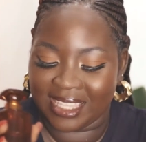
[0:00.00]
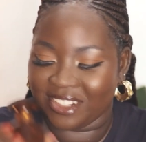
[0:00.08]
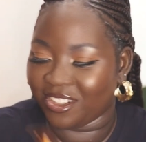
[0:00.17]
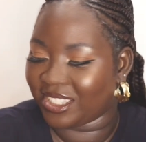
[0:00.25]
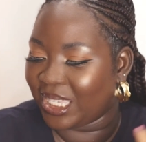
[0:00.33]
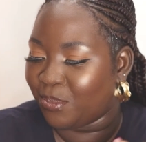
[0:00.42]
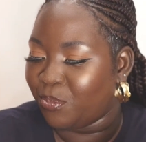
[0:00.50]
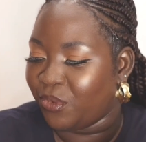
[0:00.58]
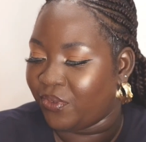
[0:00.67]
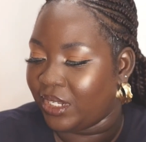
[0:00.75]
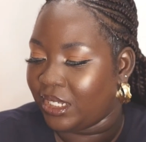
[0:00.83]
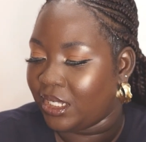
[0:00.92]
Let's just keep
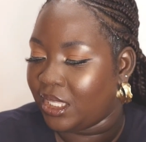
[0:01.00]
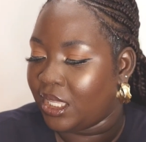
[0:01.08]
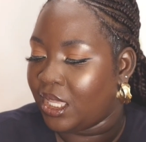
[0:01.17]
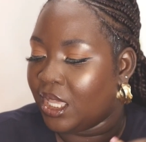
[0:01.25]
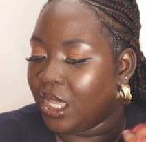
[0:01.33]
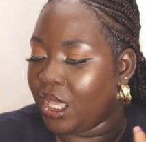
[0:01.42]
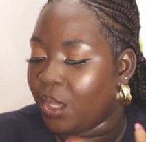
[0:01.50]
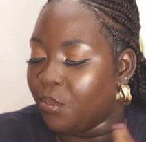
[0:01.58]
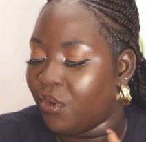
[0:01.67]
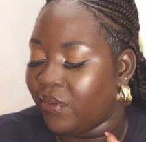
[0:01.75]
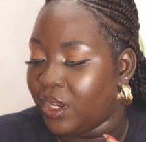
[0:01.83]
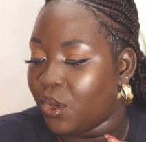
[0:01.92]
moving.
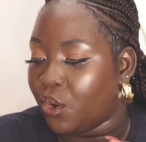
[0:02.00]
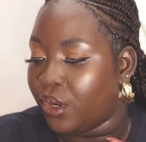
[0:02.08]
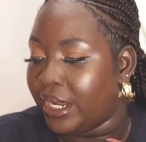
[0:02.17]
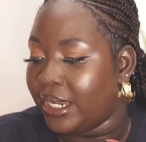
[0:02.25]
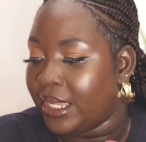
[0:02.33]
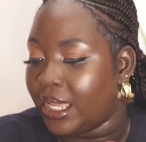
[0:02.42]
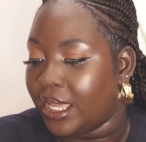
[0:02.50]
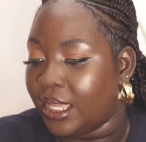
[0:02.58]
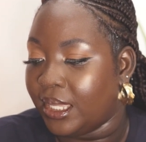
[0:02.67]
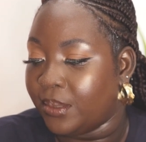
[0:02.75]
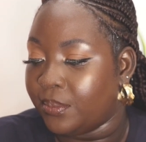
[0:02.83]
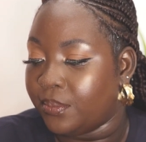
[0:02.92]
Moving on,
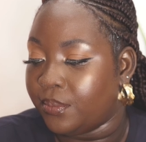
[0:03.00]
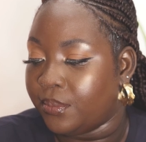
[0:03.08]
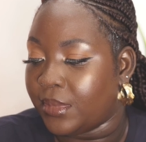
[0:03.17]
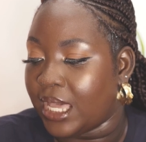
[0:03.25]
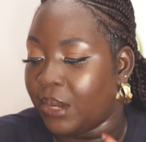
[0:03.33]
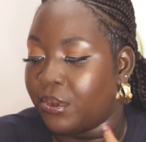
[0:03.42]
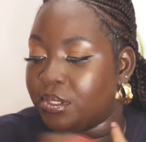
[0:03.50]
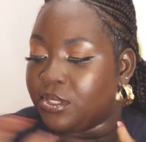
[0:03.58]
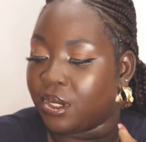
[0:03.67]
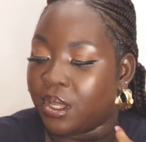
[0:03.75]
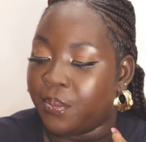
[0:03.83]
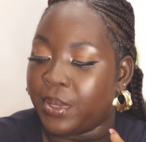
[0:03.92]
I want
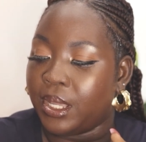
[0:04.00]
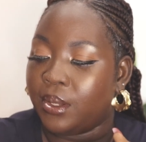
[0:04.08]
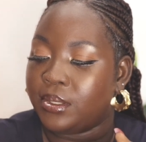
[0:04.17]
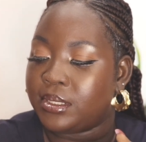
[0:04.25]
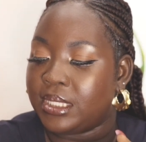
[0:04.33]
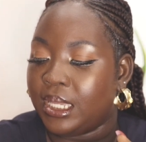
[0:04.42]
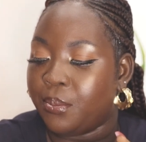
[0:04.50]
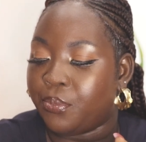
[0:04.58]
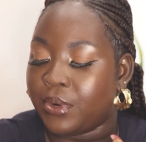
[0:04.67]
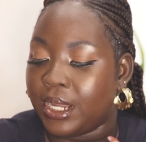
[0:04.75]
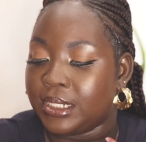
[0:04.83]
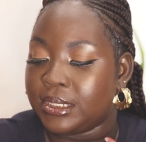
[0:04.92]
to talk about a
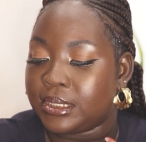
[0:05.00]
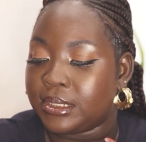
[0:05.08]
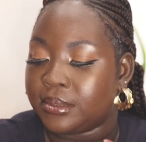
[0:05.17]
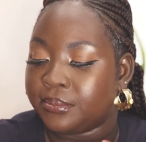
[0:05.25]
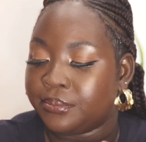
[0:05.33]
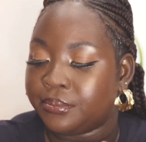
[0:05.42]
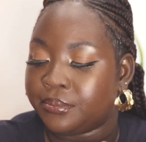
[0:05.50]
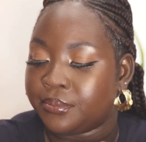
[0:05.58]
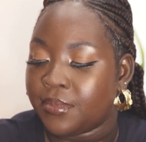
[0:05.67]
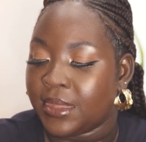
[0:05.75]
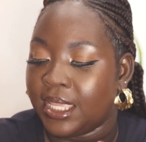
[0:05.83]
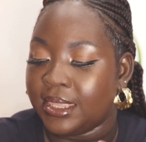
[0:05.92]
brand
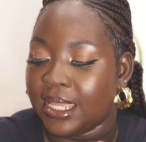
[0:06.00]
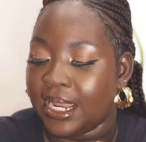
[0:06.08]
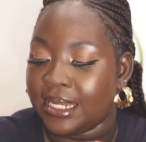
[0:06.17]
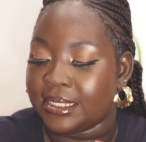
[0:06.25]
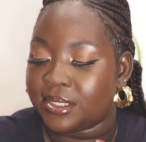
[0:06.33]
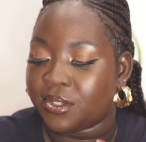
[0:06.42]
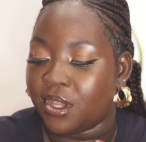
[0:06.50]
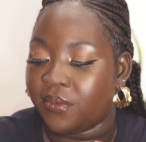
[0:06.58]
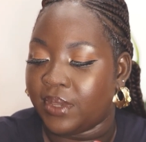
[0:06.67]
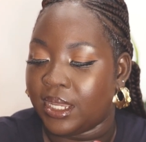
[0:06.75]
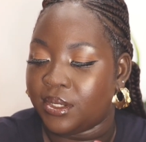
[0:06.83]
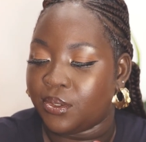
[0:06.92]
that I
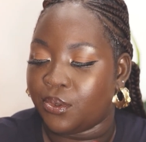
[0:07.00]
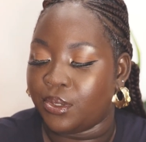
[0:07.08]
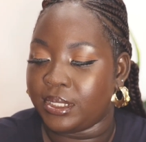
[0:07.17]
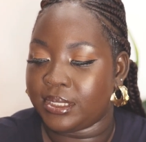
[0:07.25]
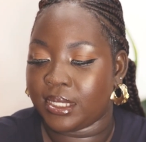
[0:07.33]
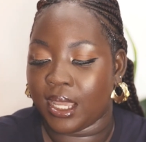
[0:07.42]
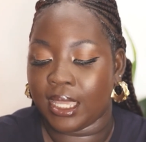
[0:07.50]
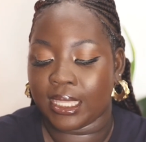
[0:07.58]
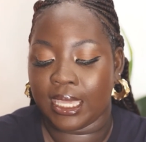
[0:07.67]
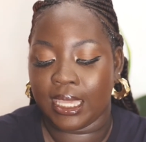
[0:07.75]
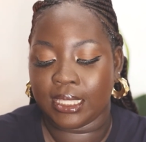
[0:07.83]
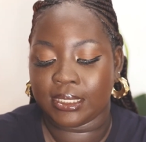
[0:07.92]
discovered on
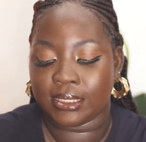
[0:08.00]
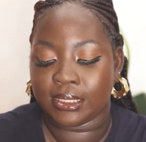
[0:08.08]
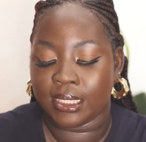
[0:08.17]
Target.